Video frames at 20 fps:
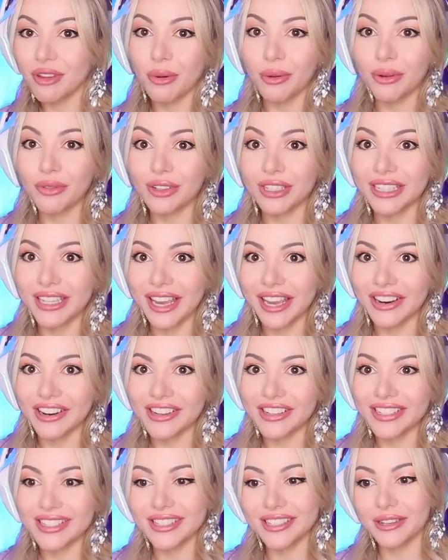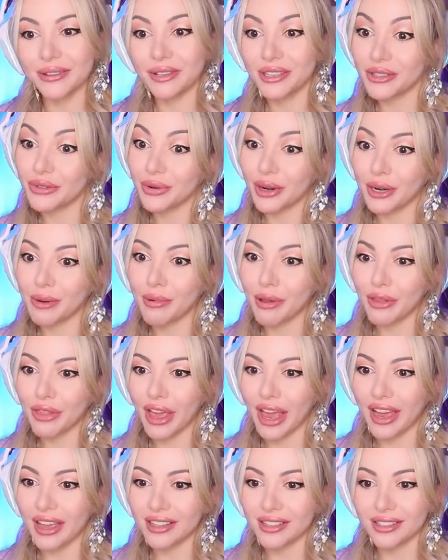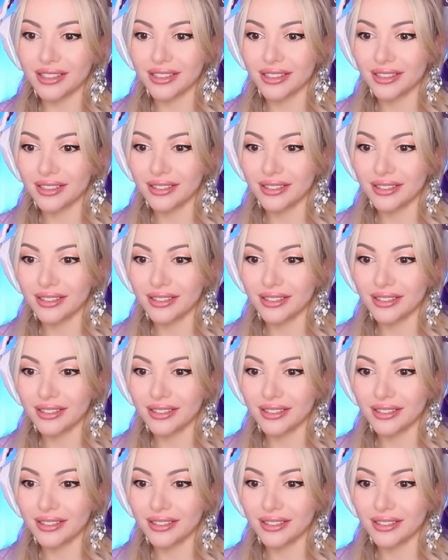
no one really cares, so he's right about that.